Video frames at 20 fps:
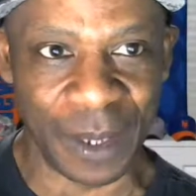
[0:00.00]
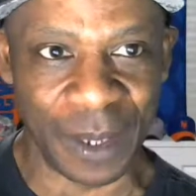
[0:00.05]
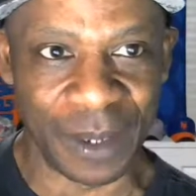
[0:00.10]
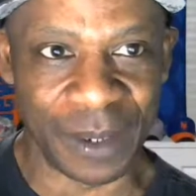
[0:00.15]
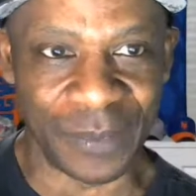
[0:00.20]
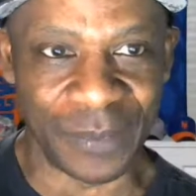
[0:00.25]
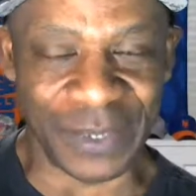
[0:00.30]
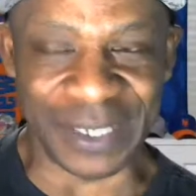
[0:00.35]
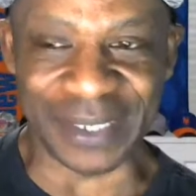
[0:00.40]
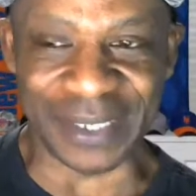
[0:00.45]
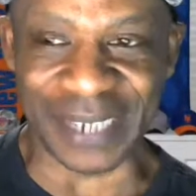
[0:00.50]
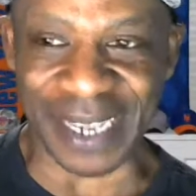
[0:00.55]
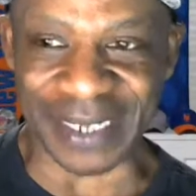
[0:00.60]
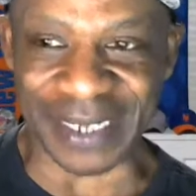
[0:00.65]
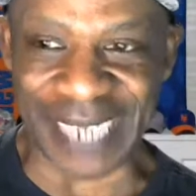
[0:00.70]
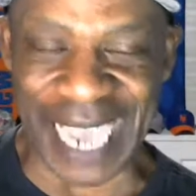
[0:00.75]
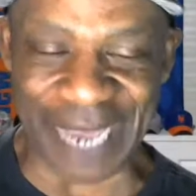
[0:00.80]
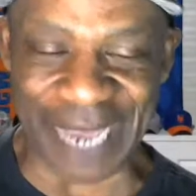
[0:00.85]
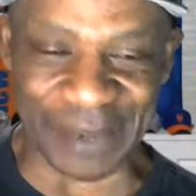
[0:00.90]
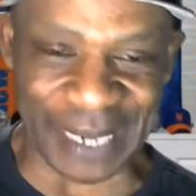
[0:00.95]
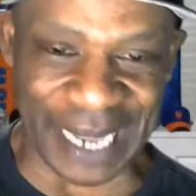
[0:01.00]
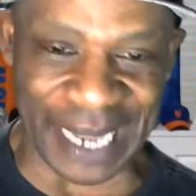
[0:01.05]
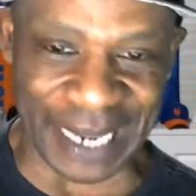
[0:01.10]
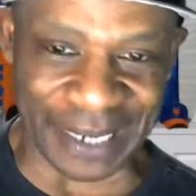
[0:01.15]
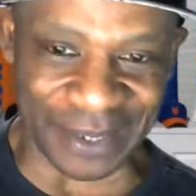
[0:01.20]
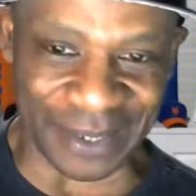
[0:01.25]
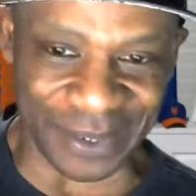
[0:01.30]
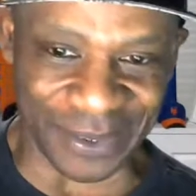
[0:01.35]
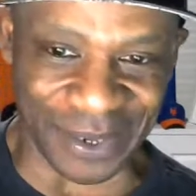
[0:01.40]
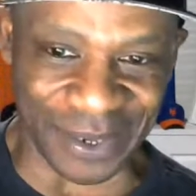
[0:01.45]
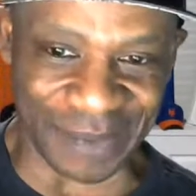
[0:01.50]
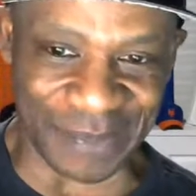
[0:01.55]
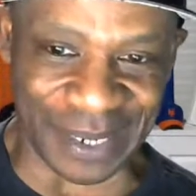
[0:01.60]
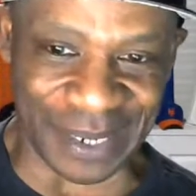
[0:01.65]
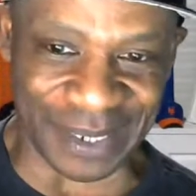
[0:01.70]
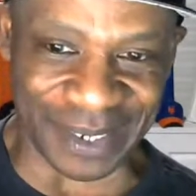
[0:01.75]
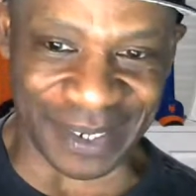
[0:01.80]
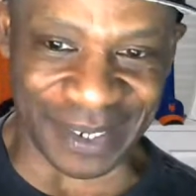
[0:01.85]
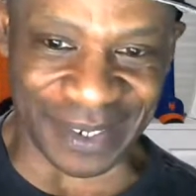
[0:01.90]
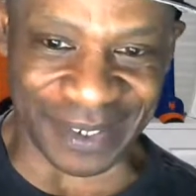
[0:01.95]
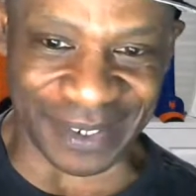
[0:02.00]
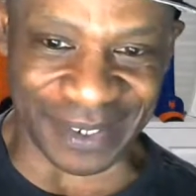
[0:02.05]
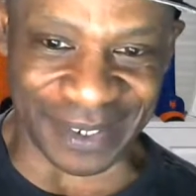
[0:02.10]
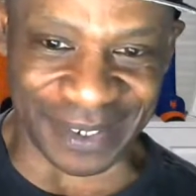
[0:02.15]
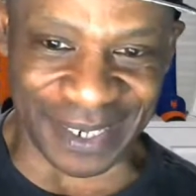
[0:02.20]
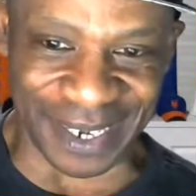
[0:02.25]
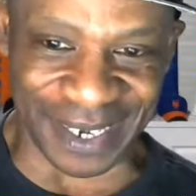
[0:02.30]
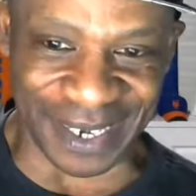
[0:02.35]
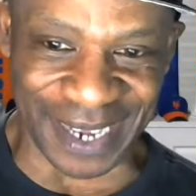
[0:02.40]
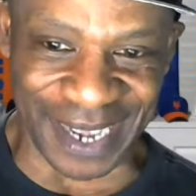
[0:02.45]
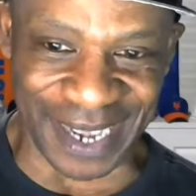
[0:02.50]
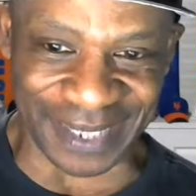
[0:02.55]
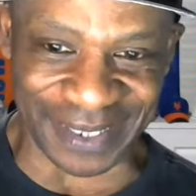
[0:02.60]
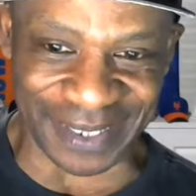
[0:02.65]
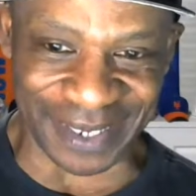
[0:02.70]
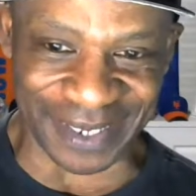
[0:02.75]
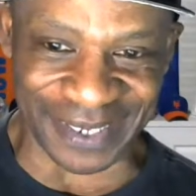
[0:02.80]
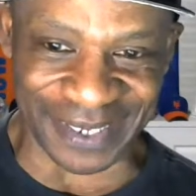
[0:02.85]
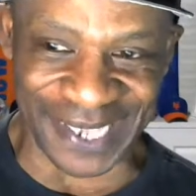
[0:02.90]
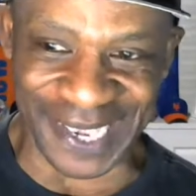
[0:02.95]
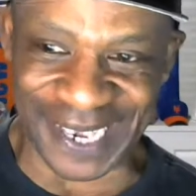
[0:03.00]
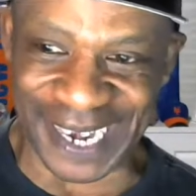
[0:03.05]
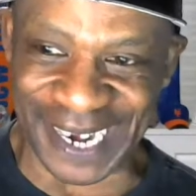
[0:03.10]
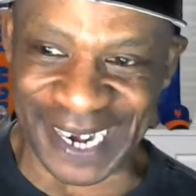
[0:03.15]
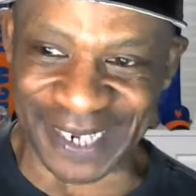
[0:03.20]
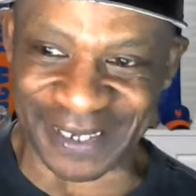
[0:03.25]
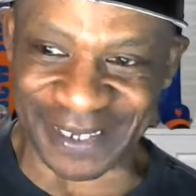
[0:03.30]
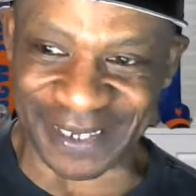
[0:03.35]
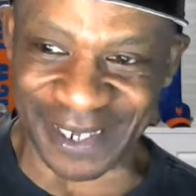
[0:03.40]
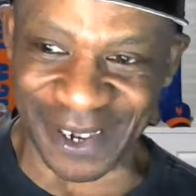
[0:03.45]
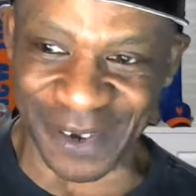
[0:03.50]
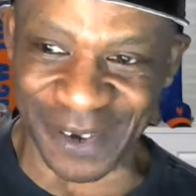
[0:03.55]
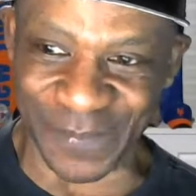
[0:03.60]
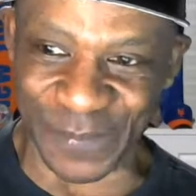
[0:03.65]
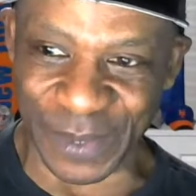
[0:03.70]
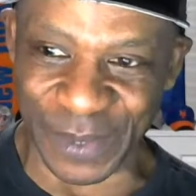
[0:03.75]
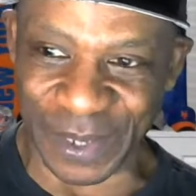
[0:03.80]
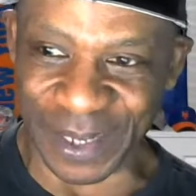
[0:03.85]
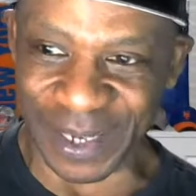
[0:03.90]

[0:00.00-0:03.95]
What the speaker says: we get that game tonight. You know what I mean? Then the deadline thing will take care of itself.